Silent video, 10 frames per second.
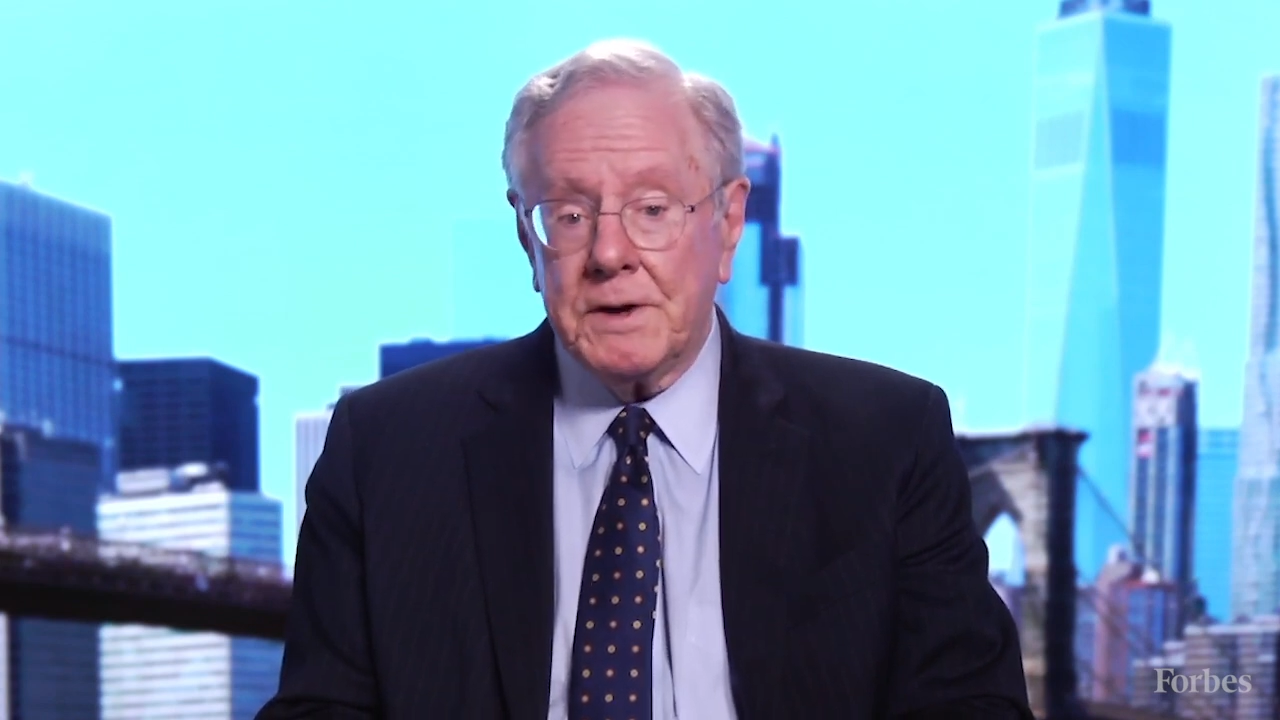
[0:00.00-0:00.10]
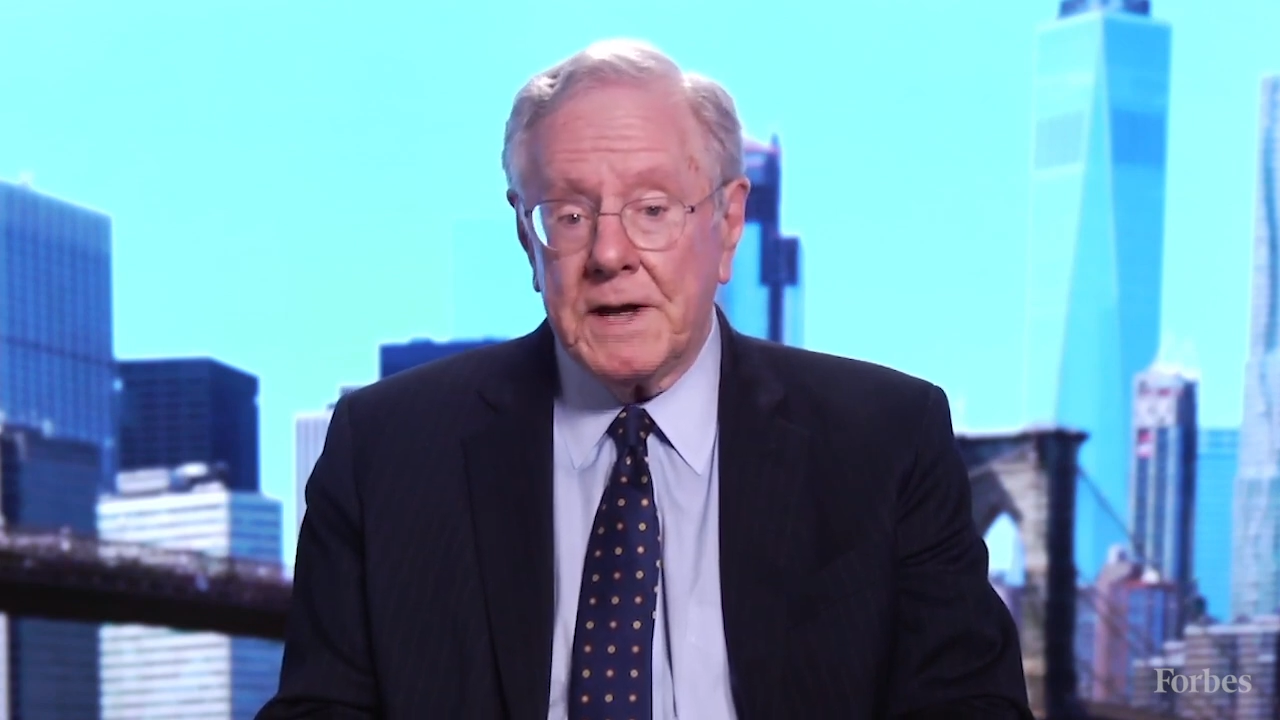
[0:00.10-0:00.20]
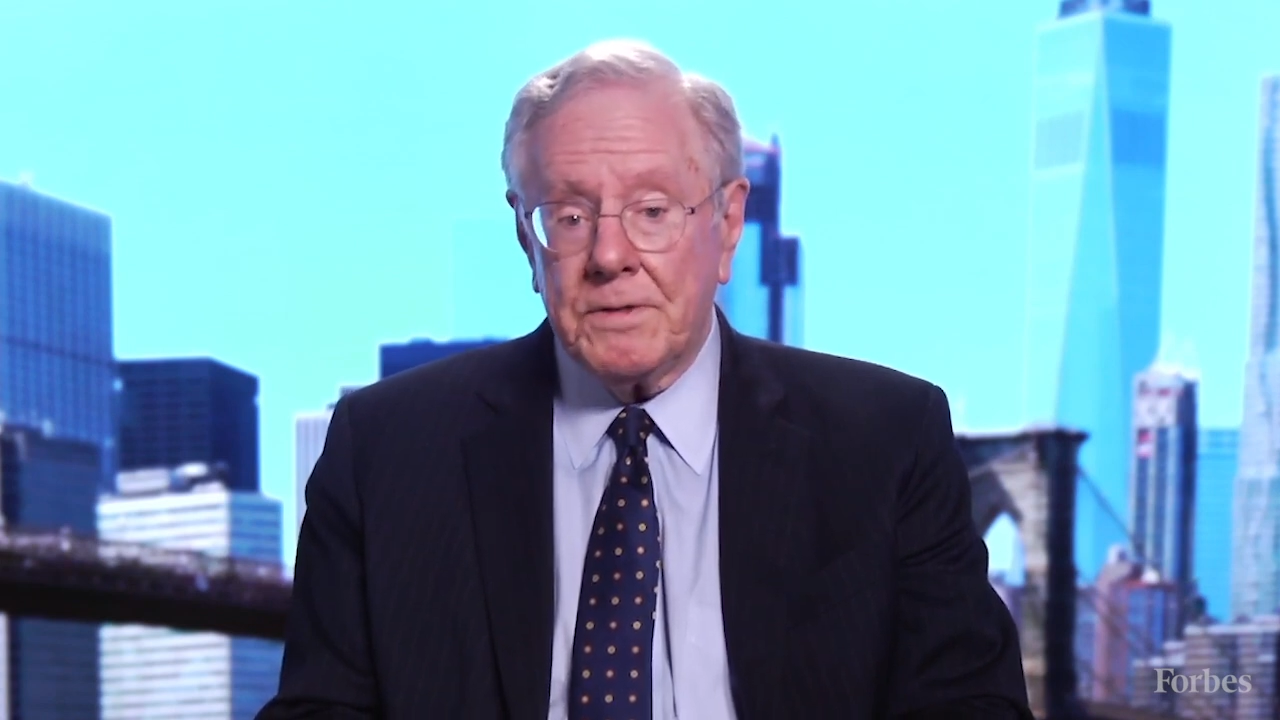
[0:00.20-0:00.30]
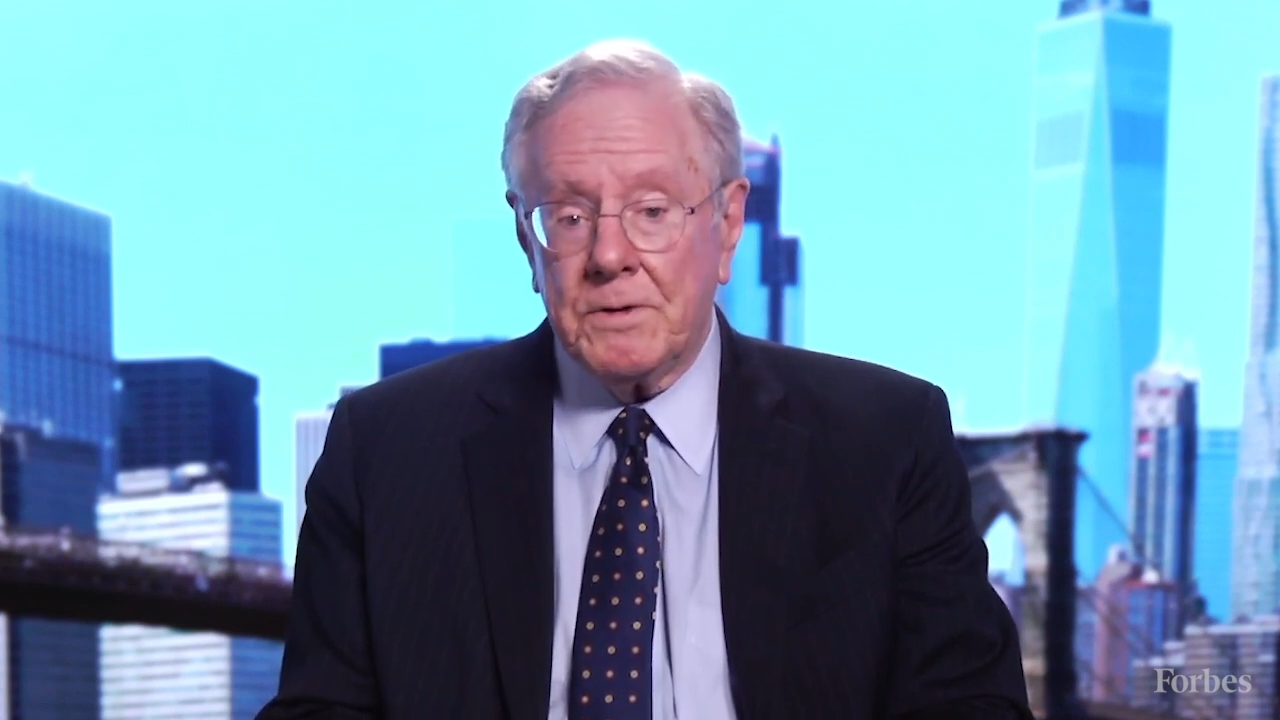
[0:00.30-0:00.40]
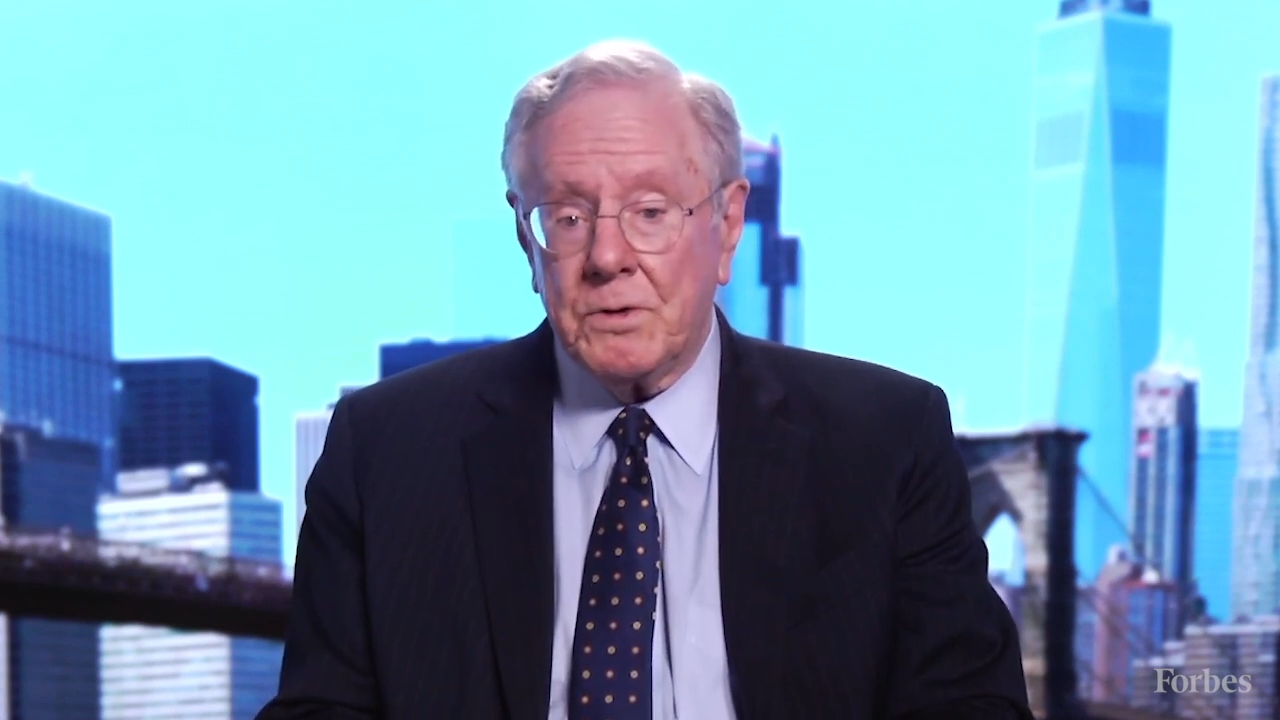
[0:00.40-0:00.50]

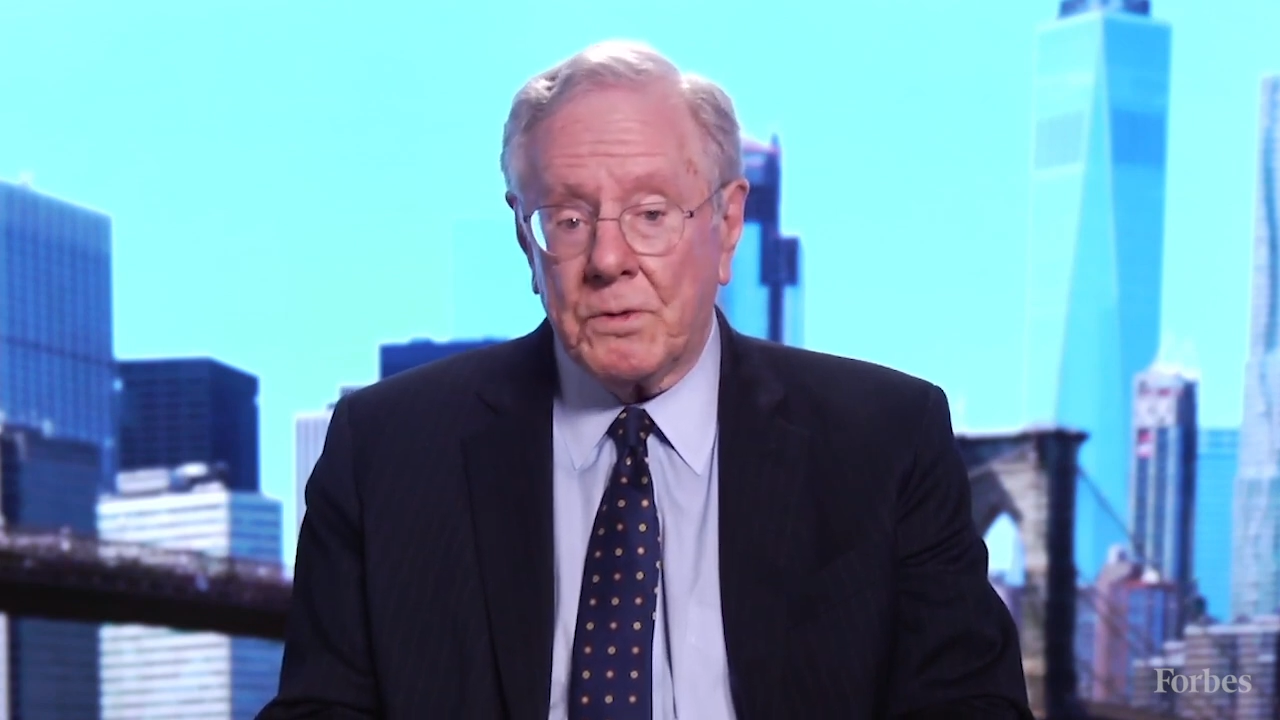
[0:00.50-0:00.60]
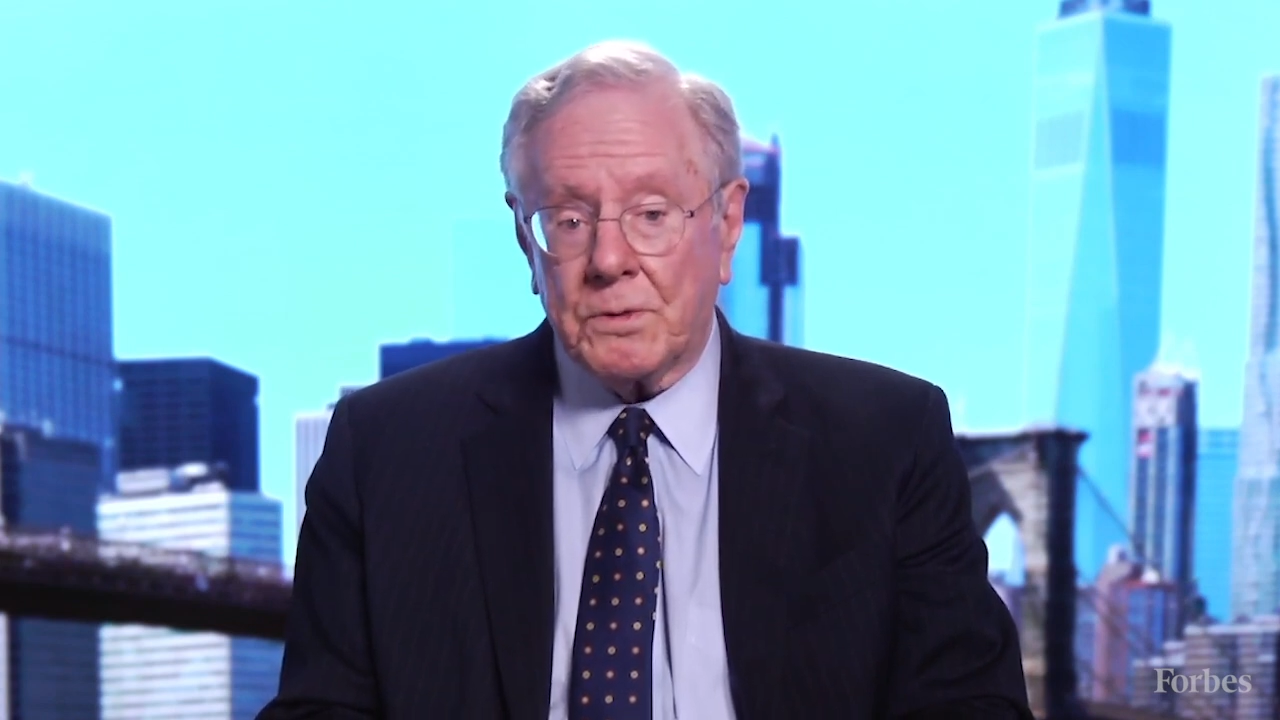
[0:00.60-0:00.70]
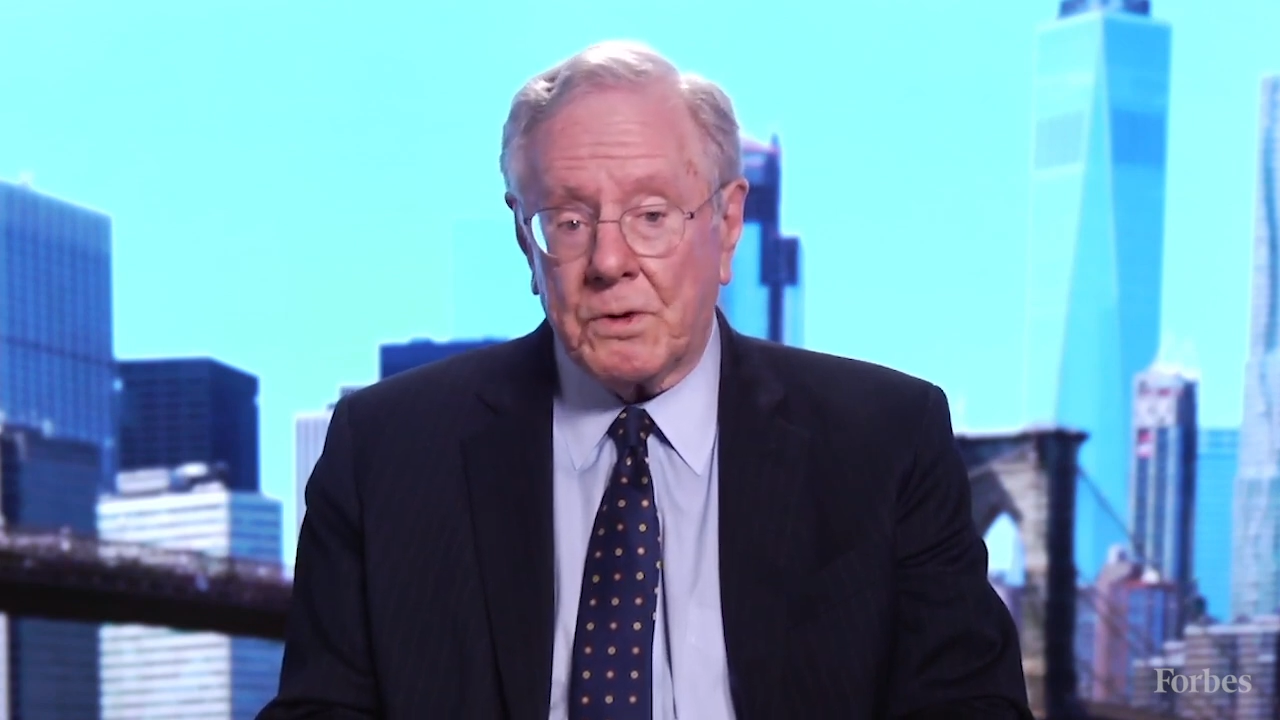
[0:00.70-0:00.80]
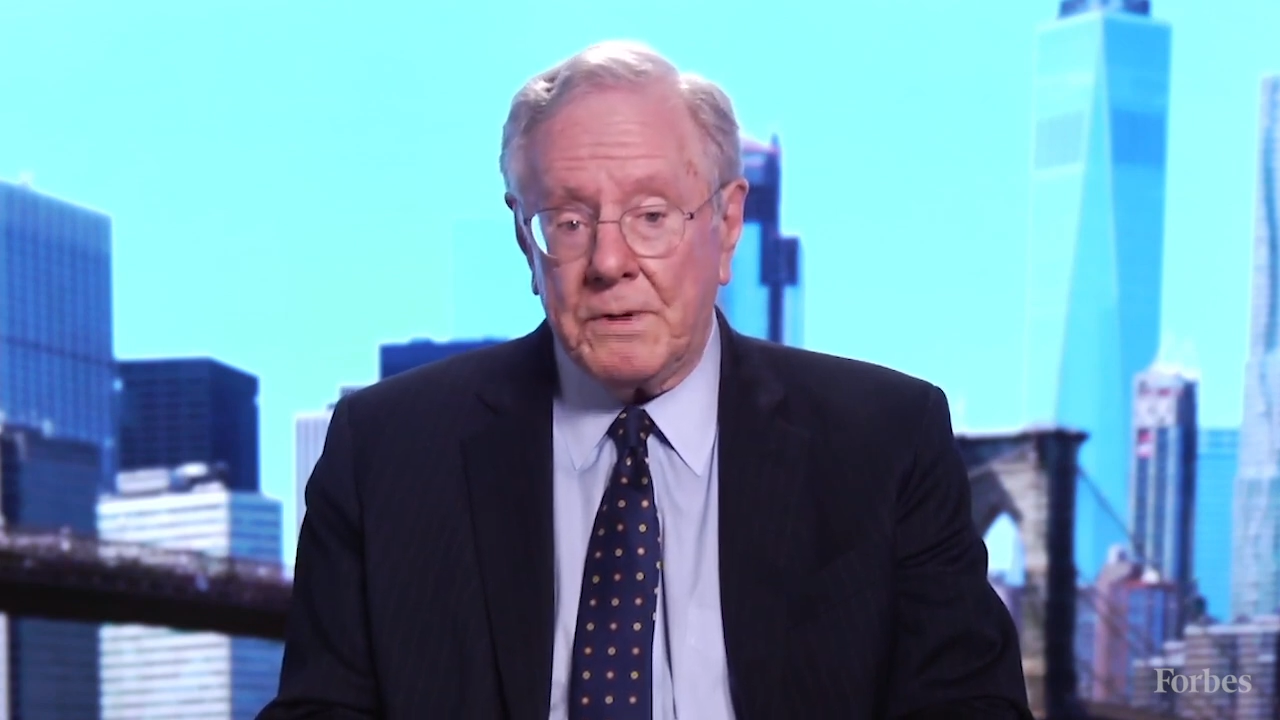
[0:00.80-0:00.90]
another North